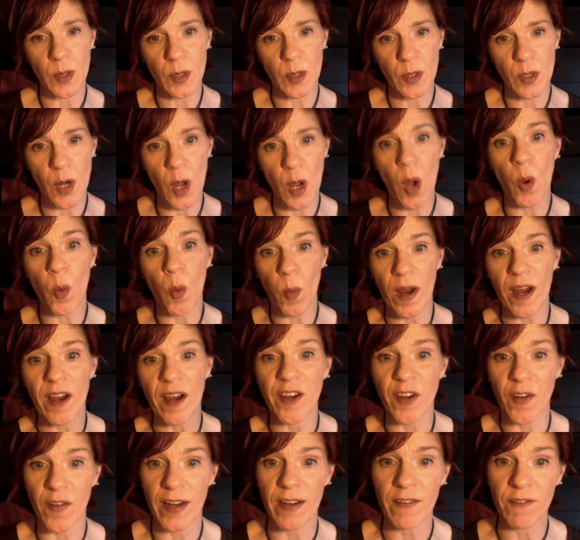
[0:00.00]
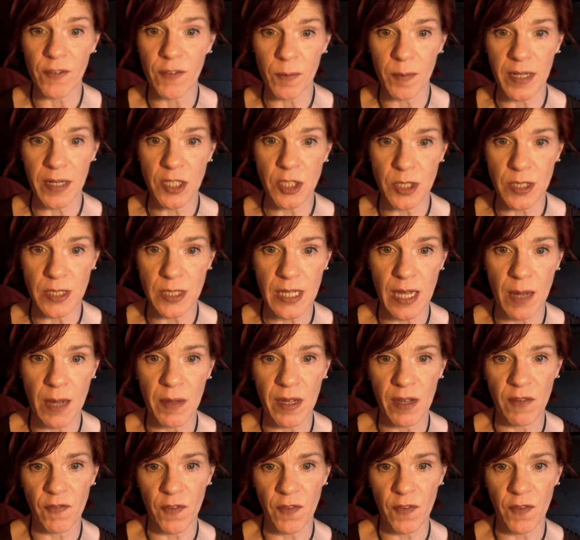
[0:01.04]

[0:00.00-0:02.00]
know where your information is coming